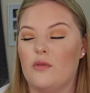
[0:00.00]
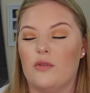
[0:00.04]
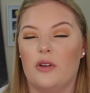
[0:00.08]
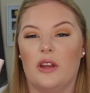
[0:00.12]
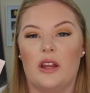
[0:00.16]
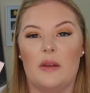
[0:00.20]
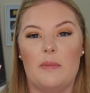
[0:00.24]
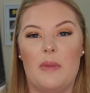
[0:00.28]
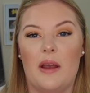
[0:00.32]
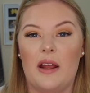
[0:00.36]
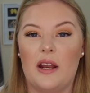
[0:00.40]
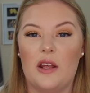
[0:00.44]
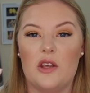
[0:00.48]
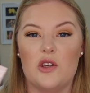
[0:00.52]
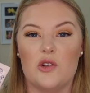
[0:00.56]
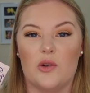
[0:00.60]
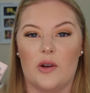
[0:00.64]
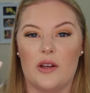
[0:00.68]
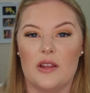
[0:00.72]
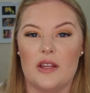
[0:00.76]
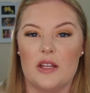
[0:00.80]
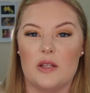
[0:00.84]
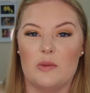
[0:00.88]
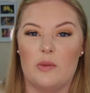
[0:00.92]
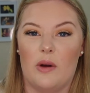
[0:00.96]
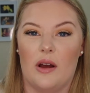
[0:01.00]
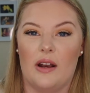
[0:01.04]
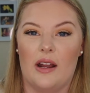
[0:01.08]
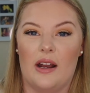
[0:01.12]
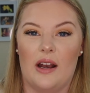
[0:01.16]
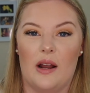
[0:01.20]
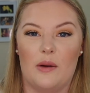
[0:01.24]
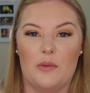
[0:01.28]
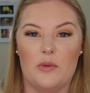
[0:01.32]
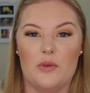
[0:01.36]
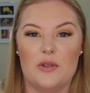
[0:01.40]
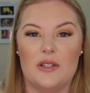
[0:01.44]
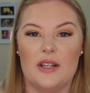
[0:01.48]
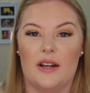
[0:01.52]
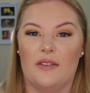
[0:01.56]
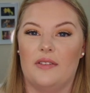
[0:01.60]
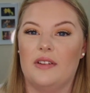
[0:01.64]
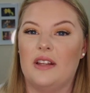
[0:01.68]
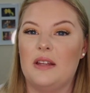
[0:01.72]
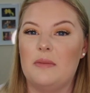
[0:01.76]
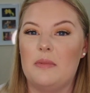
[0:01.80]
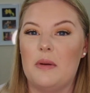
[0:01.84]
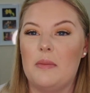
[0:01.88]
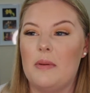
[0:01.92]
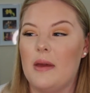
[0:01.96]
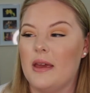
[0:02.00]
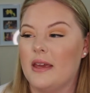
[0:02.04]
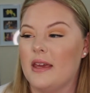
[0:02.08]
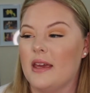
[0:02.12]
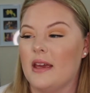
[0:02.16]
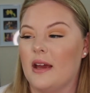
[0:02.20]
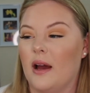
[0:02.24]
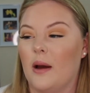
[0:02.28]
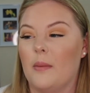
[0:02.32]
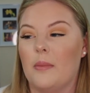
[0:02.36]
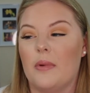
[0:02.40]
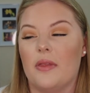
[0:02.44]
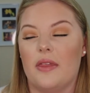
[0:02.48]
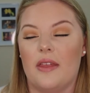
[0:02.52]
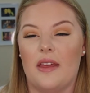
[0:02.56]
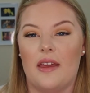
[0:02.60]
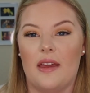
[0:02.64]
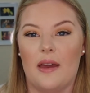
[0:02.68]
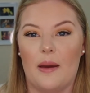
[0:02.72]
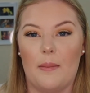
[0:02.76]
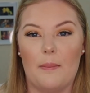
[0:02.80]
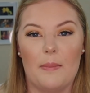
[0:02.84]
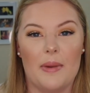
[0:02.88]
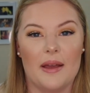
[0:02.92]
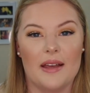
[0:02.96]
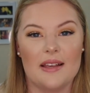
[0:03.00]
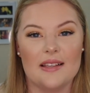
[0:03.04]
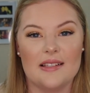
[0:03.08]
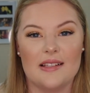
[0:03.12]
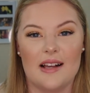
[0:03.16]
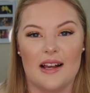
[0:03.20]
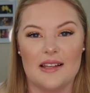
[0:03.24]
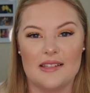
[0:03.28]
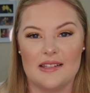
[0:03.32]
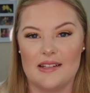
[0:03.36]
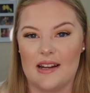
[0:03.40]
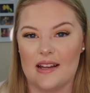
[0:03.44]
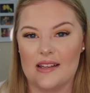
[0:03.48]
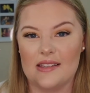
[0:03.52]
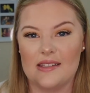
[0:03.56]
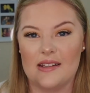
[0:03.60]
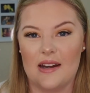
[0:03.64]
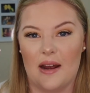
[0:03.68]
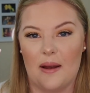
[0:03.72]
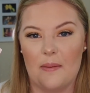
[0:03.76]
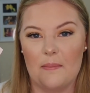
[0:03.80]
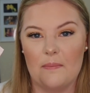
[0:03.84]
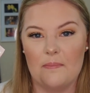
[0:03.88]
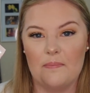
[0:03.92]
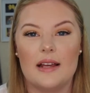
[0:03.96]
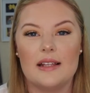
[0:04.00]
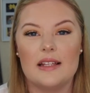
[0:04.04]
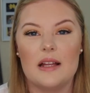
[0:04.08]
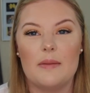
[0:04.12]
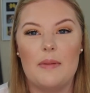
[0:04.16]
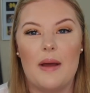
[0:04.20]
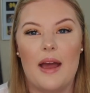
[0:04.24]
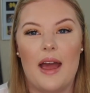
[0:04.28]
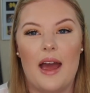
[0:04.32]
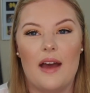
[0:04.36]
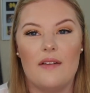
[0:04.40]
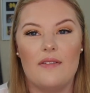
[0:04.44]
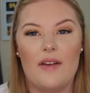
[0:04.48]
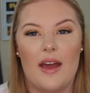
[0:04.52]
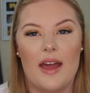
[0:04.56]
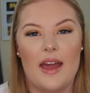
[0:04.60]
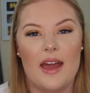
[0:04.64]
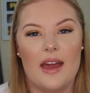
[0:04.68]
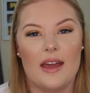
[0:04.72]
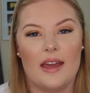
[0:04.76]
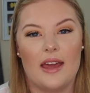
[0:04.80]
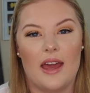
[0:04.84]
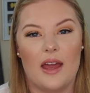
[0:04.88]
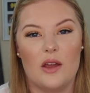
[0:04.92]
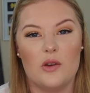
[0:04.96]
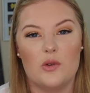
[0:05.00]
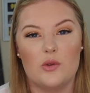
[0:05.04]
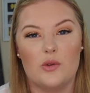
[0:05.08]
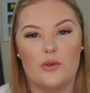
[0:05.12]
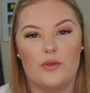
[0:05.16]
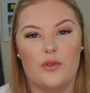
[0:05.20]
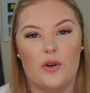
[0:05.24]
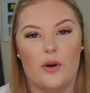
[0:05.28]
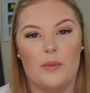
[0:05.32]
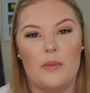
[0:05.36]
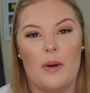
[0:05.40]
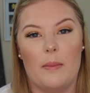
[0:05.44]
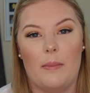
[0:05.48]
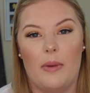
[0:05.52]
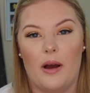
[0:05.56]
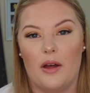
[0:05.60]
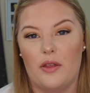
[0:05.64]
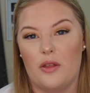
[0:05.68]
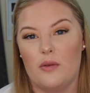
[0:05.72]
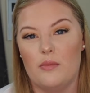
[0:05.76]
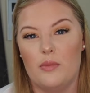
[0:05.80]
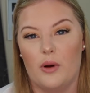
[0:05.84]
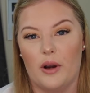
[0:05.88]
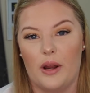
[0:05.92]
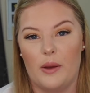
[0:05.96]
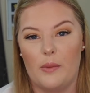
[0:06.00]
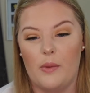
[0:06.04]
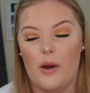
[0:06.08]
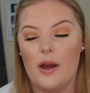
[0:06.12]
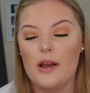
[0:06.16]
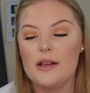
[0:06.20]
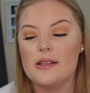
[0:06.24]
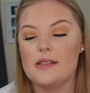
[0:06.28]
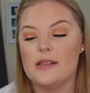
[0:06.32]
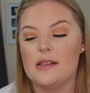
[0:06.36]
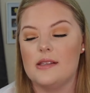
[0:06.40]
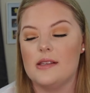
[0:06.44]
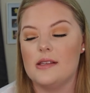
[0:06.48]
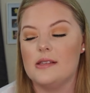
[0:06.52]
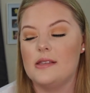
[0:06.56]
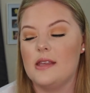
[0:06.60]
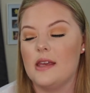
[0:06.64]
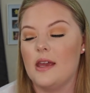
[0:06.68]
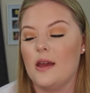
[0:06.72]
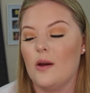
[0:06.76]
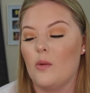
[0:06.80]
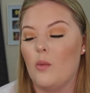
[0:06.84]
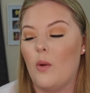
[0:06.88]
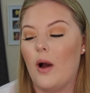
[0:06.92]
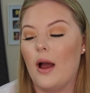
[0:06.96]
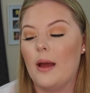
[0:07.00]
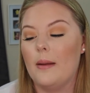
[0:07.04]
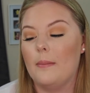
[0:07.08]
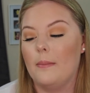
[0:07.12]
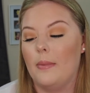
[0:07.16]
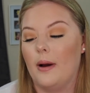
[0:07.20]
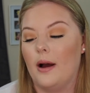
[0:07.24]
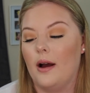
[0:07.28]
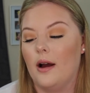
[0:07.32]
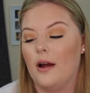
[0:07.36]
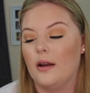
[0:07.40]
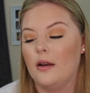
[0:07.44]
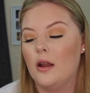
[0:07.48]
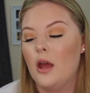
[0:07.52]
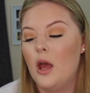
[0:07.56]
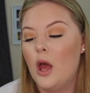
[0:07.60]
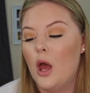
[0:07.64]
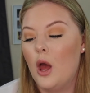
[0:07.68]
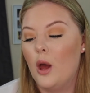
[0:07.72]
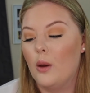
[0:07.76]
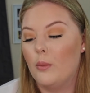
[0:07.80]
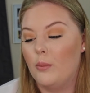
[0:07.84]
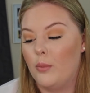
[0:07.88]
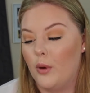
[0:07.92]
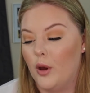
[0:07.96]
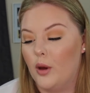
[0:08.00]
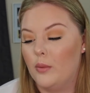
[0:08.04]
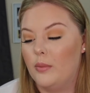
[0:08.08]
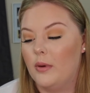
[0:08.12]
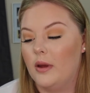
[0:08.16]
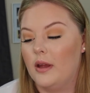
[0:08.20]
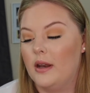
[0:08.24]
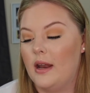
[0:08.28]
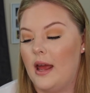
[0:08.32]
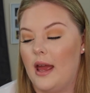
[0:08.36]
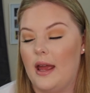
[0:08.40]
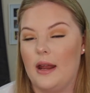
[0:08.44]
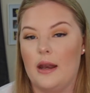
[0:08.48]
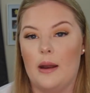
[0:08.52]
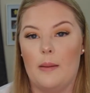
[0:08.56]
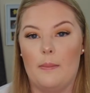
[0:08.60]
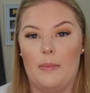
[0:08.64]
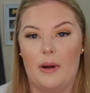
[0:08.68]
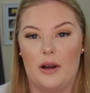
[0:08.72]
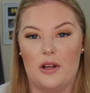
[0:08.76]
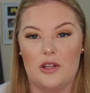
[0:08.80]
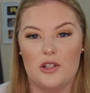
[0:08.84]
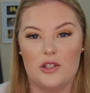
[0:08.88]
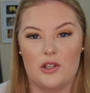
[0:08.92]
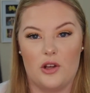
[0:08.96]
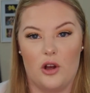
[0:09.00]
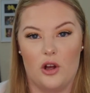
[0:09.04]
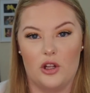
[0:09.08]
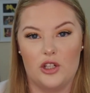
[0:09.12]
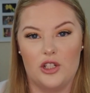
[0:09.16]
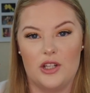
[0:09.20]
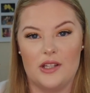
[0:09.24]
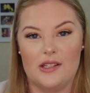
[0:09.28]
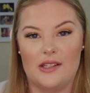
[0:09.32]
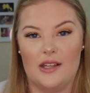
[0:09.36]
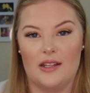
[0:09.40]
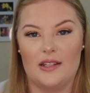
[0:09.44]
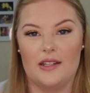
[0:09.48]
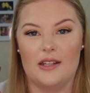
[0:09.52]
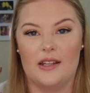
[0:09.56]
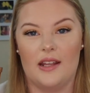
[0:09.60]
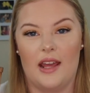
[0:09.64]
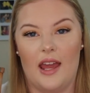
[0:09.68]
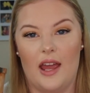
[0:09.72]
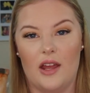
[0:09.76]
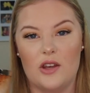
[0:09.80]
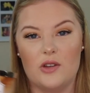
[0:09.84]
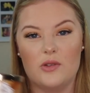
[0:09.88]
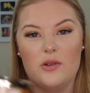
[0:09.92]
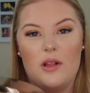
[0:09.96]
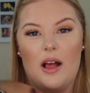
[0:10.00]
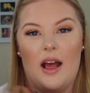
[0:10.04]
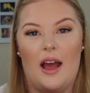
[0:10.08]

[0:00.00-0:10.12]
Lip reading: Really been enjoying this one, and I will definitely be picking up the bigger size next time. Next up, I have a candle from Bath & Body Works. This is the White Barn Bourbon and Butterscotch Scented Candle.